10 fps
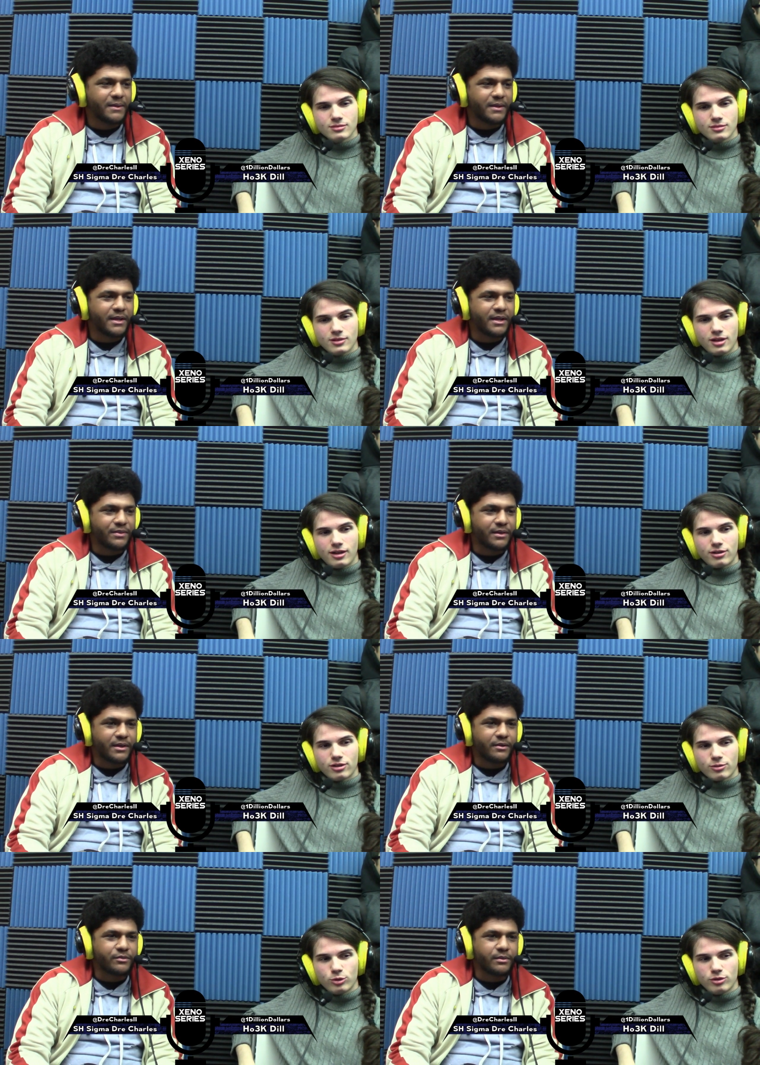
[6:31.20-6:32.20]
Speaker 1: Yeah, yeah
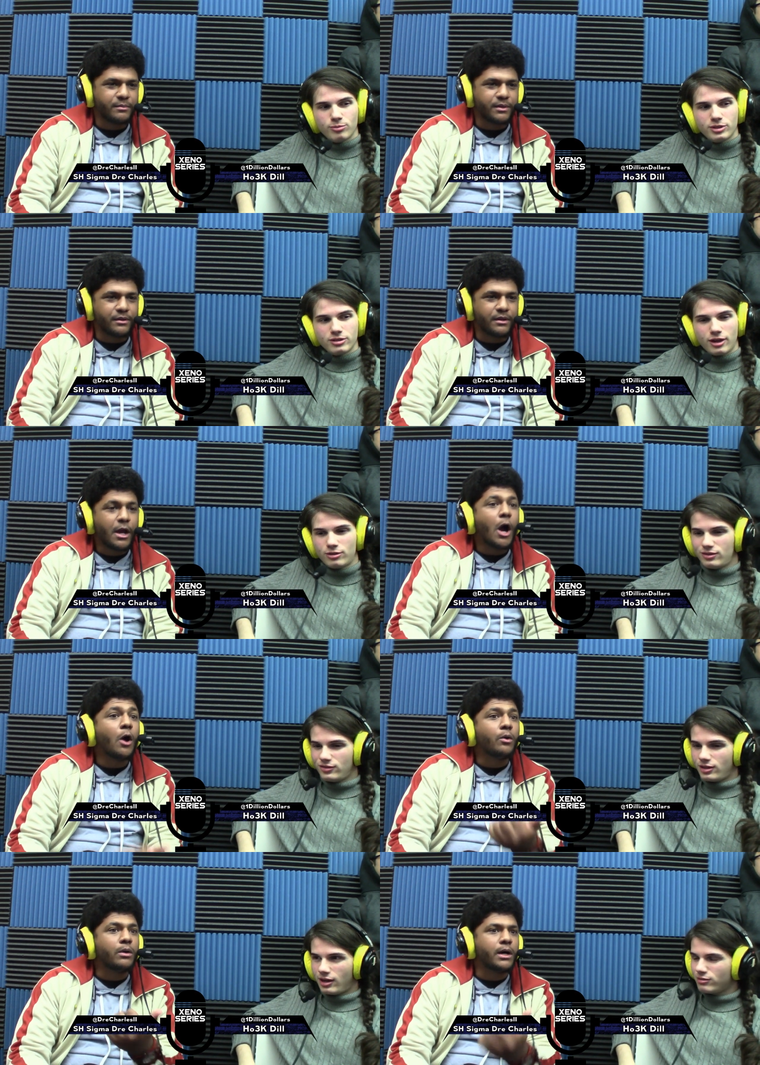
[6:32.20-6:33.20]
Eric will be good. I don't even.
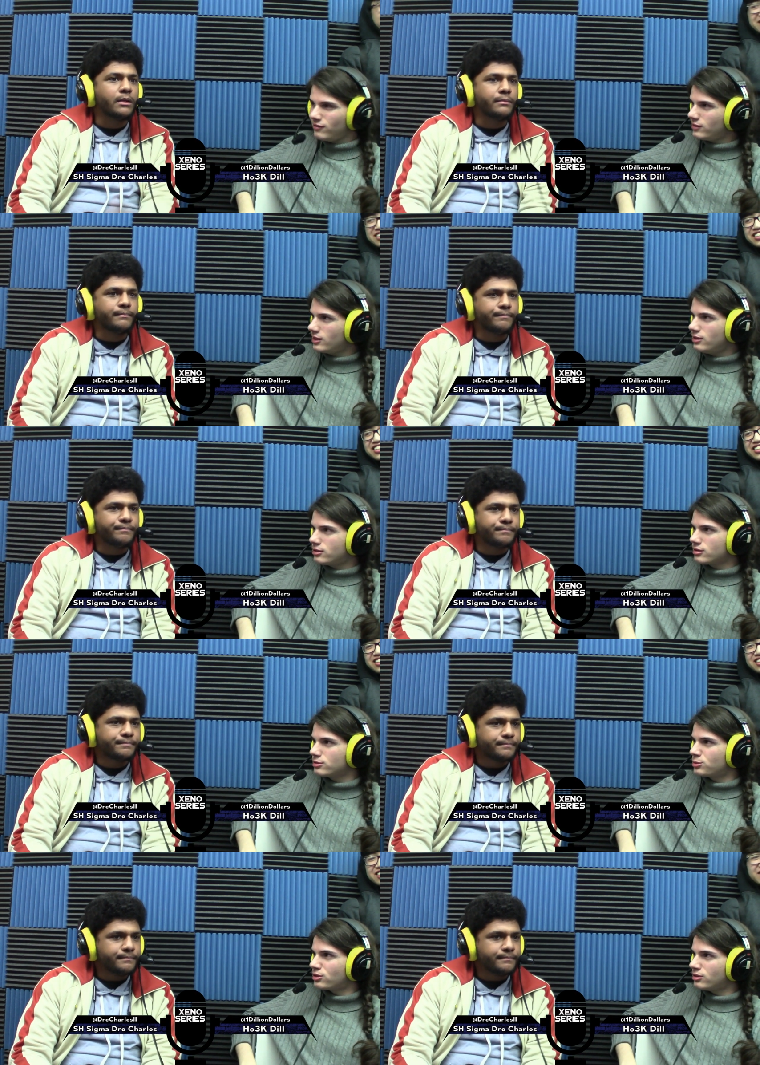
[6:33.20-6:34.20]
Oh, I don't uh, even think he'd stick
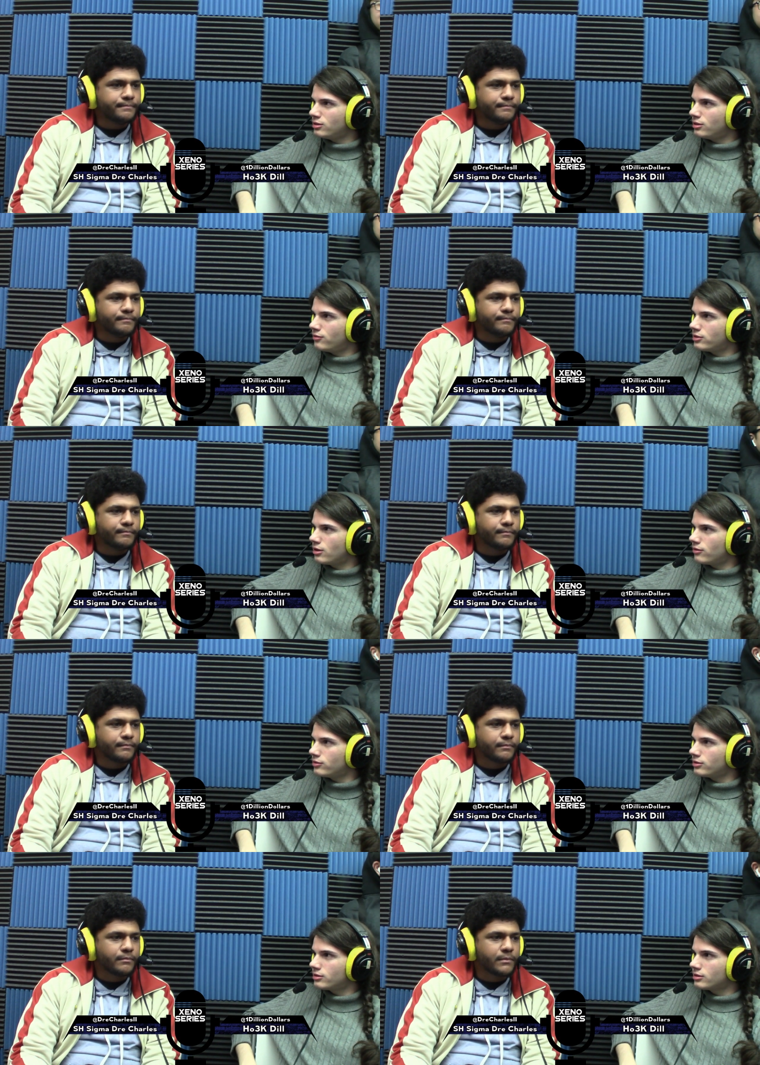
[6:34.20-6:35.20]
to Marcina if it's not
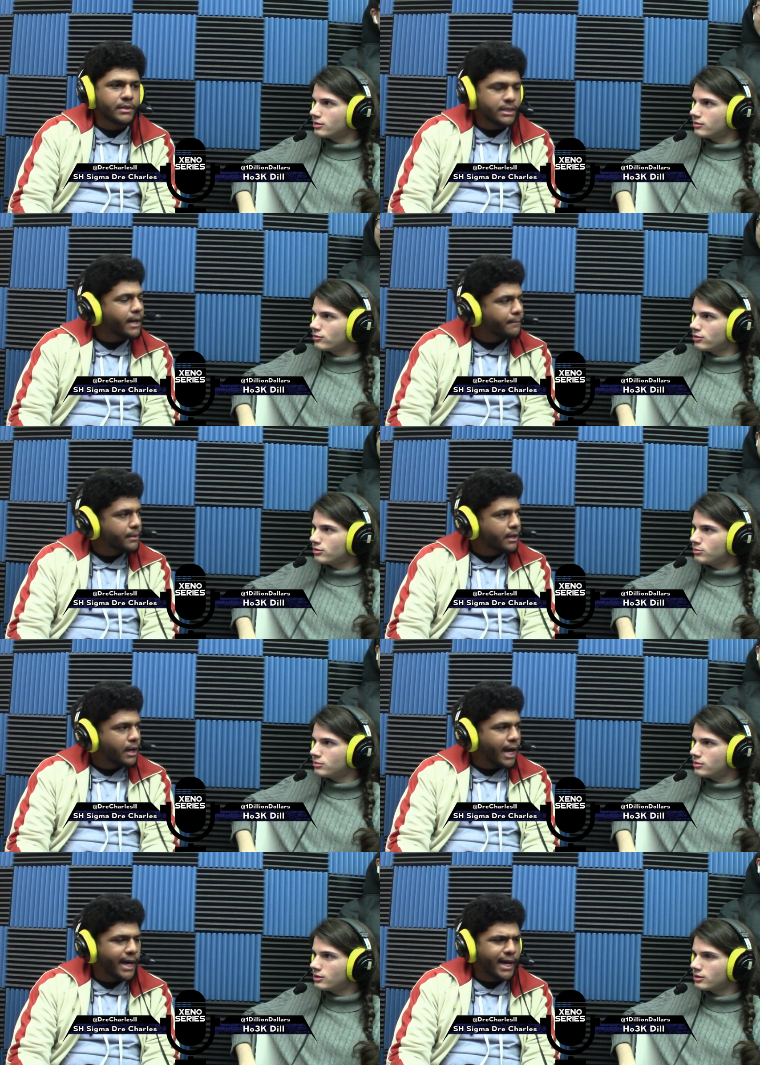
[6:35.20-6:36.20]
feeling
Speaker 2: it yeah. for him.
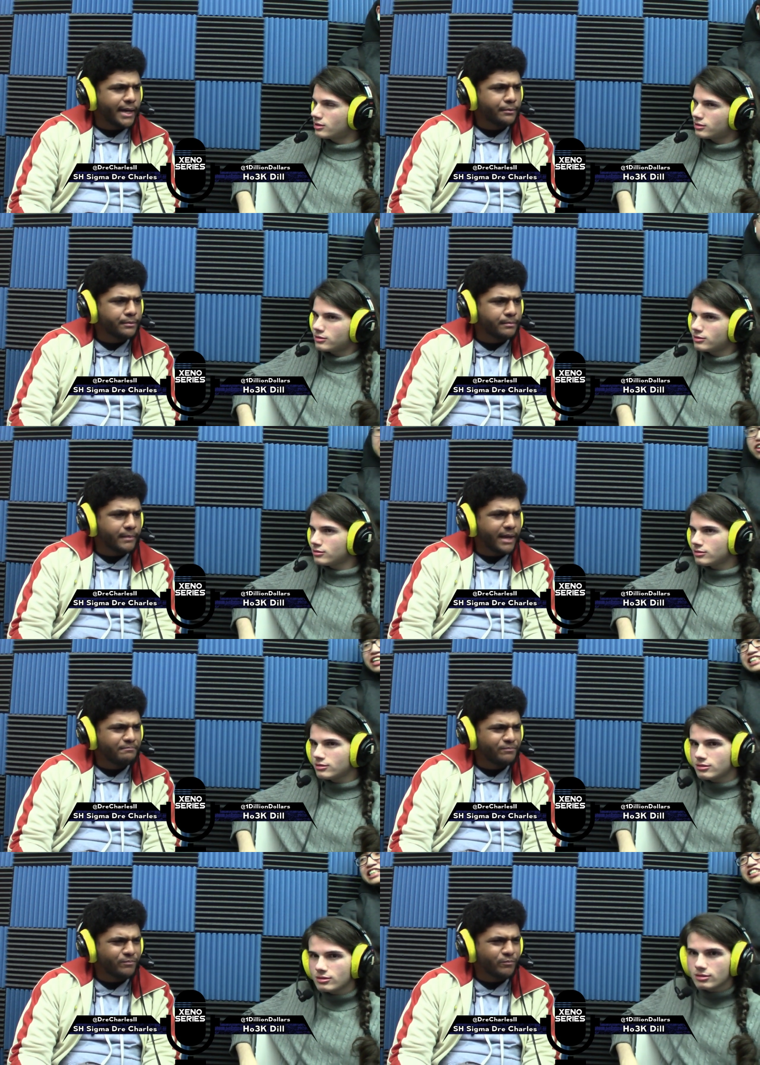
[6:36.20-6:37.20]
Like, I, I don't. I'm
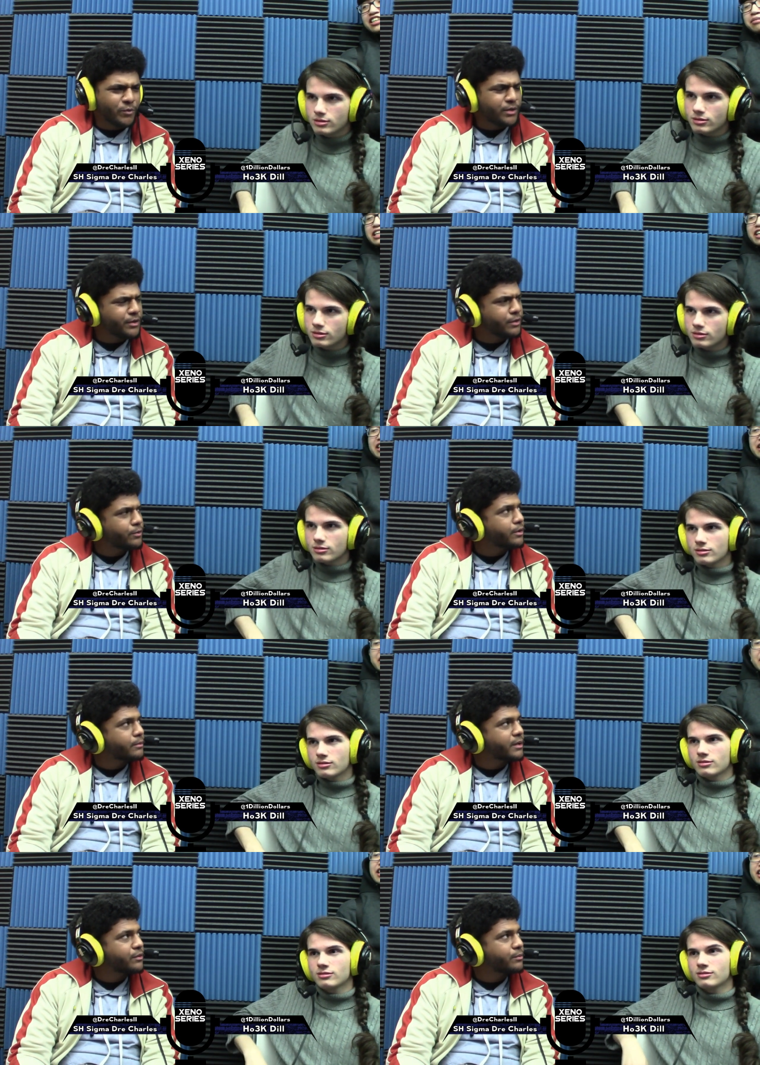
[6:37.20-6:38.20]
wondering who he'll
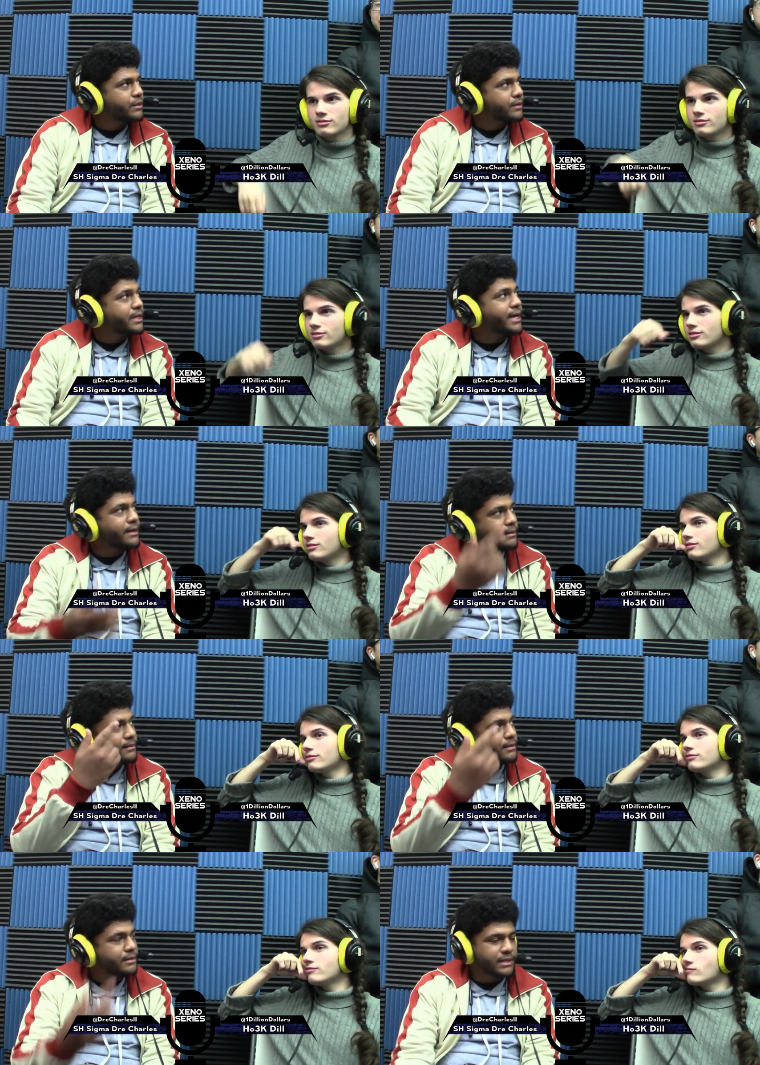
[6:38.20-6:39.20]
mess with. Yeah,
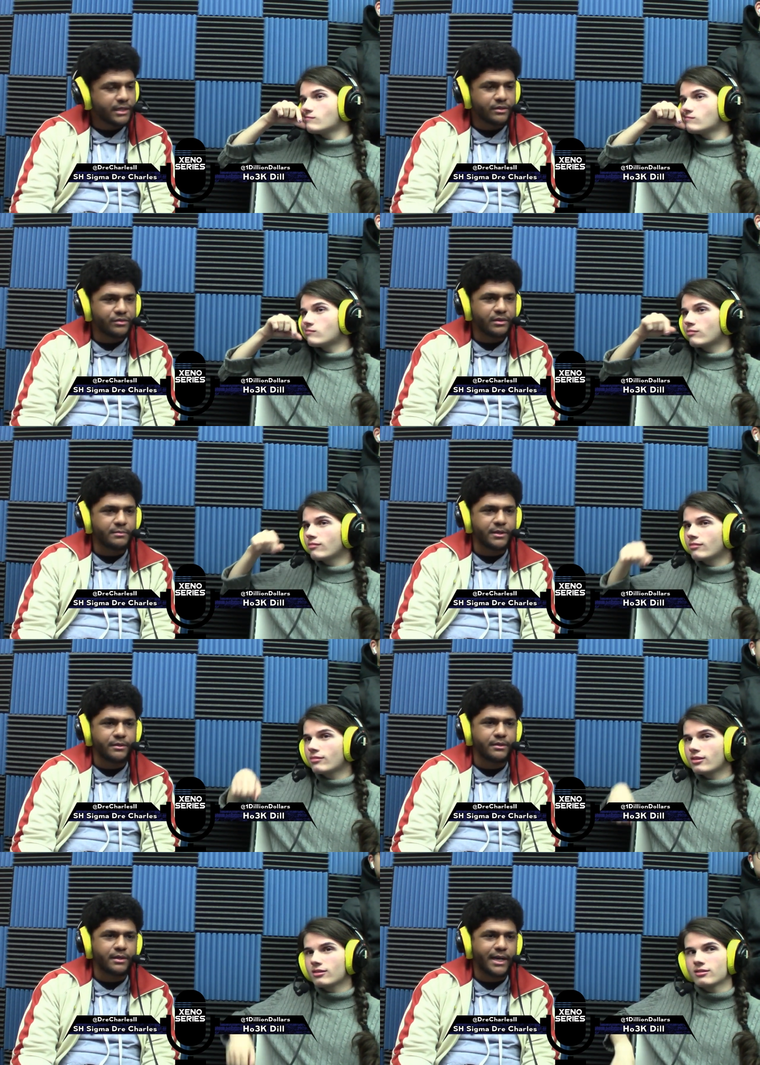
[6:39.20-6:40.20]
Nick is gonna be
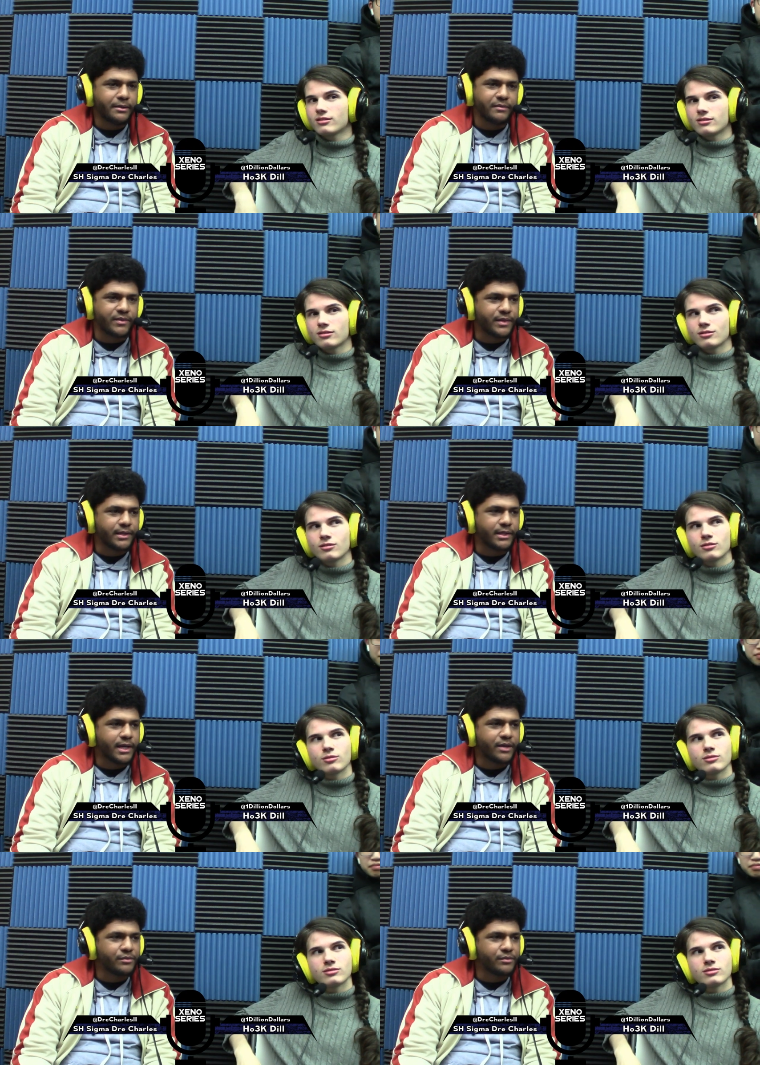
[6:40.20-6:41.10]
good. I don't even think Nick has to